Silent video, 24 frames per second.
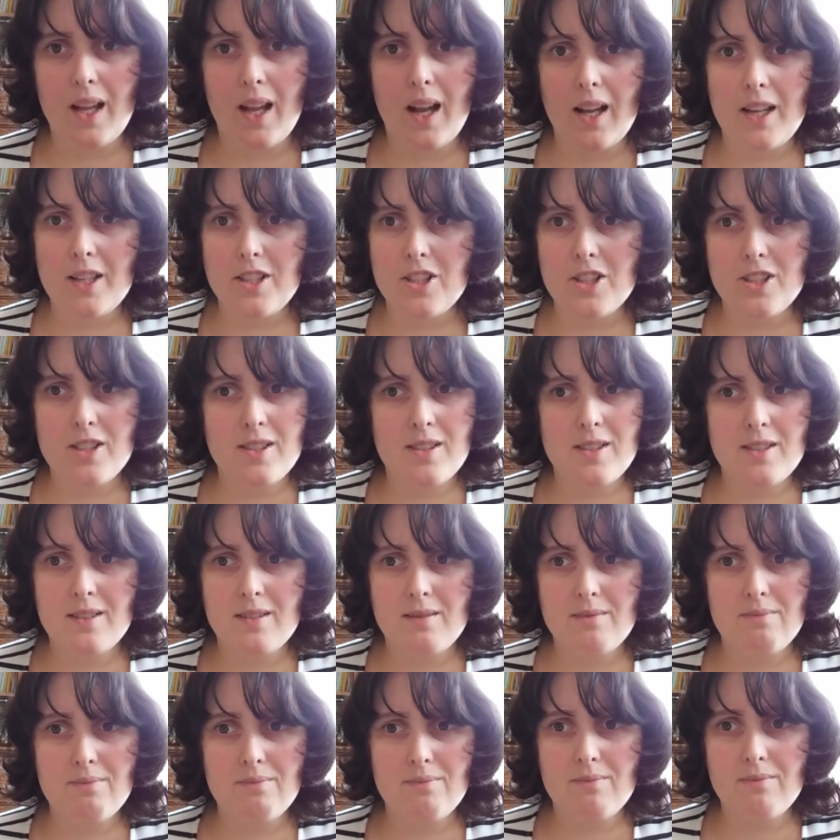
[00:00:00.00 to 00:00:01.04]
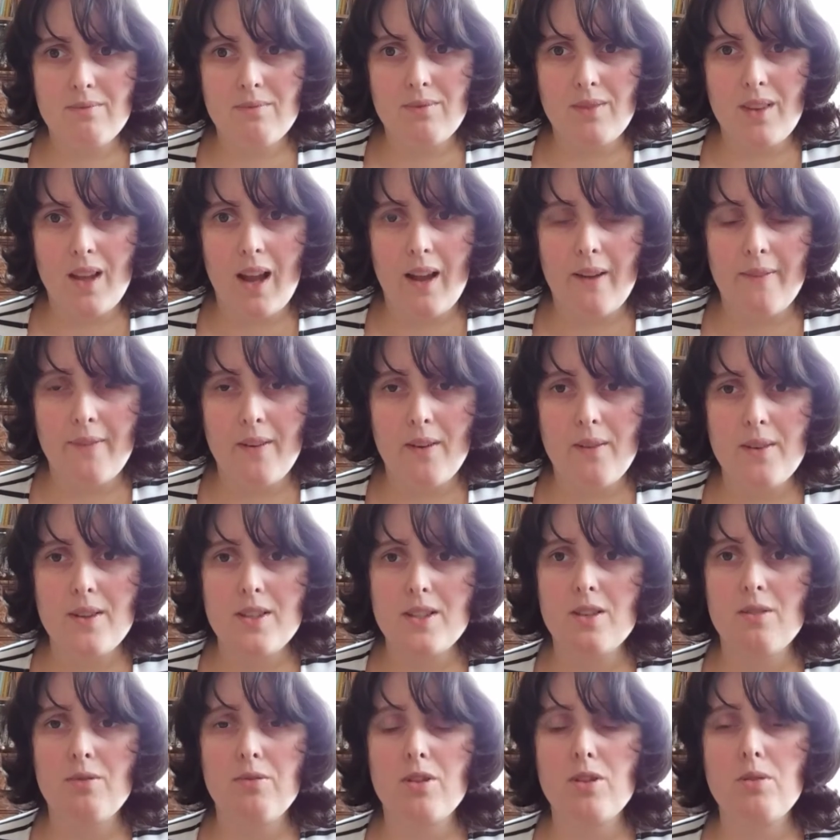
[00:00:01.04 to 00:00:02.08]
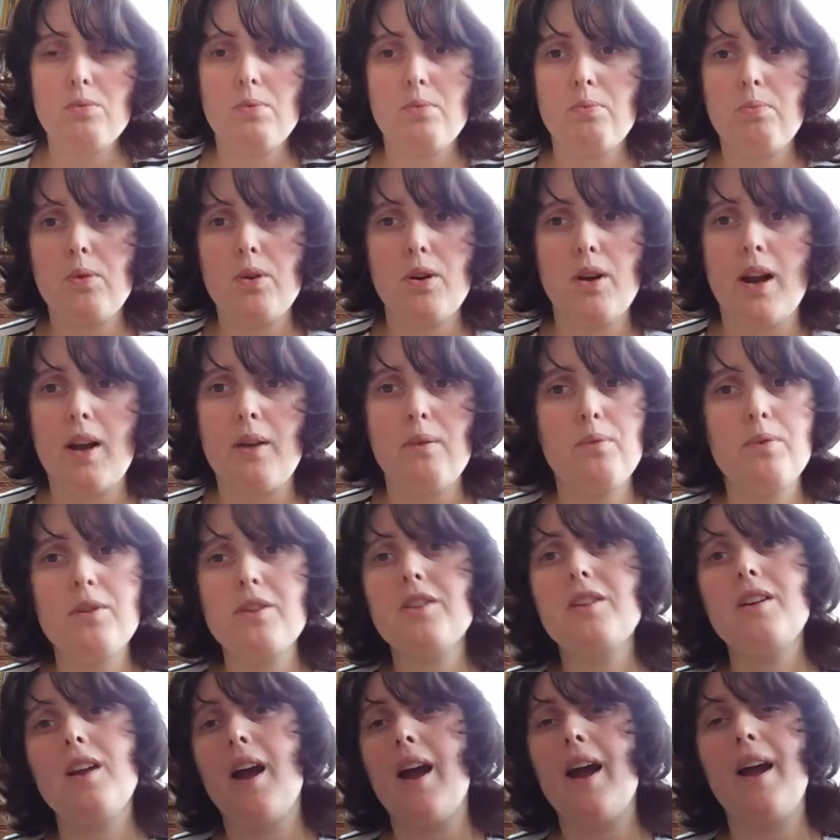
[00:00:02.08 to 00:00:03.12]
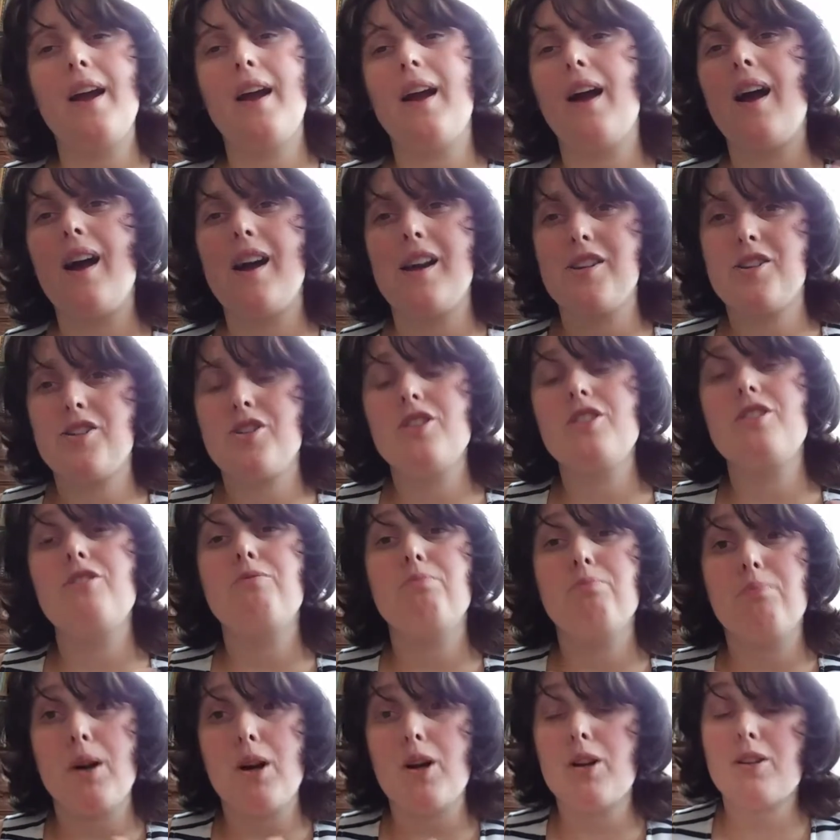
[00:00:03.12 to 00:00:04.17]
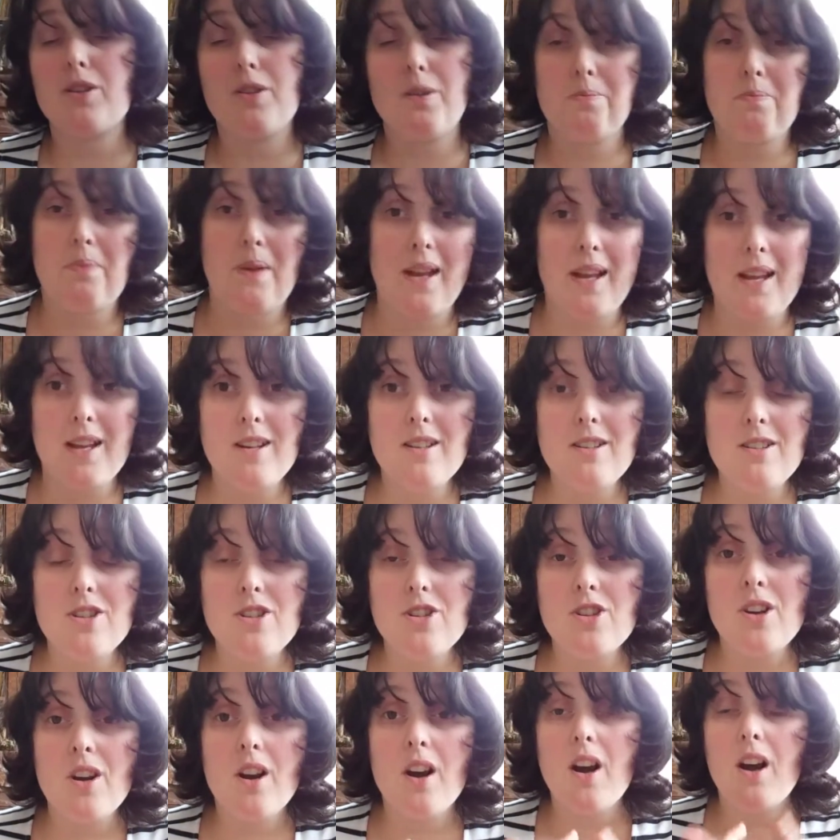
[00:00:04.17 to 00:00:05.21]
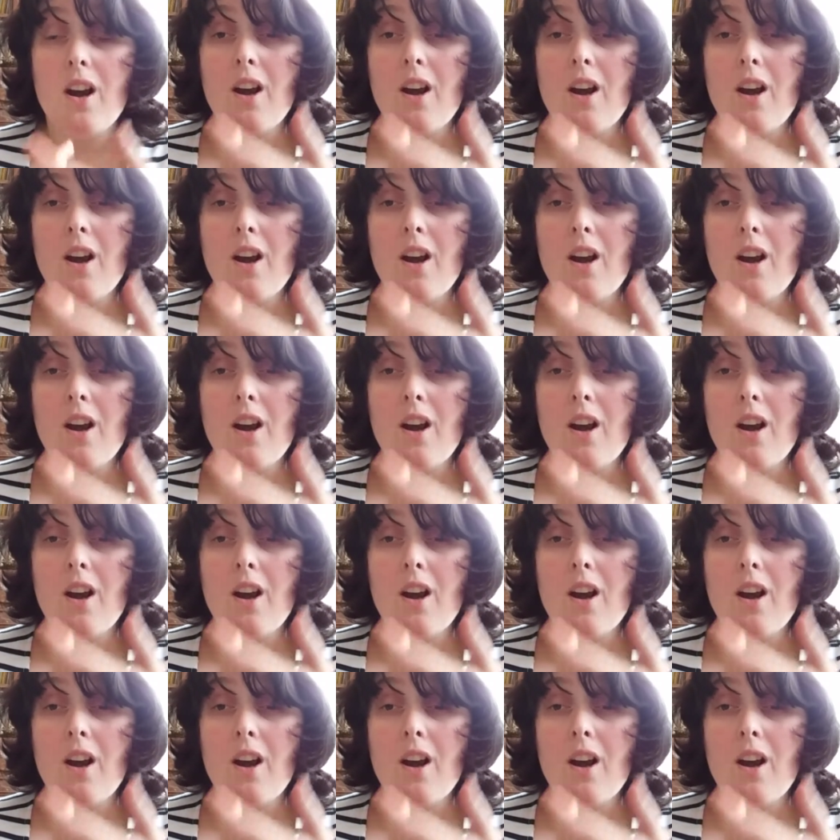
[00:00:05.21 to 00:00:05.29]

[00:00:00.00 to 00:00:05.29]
I found myself a little bit bored. I should have marked the page where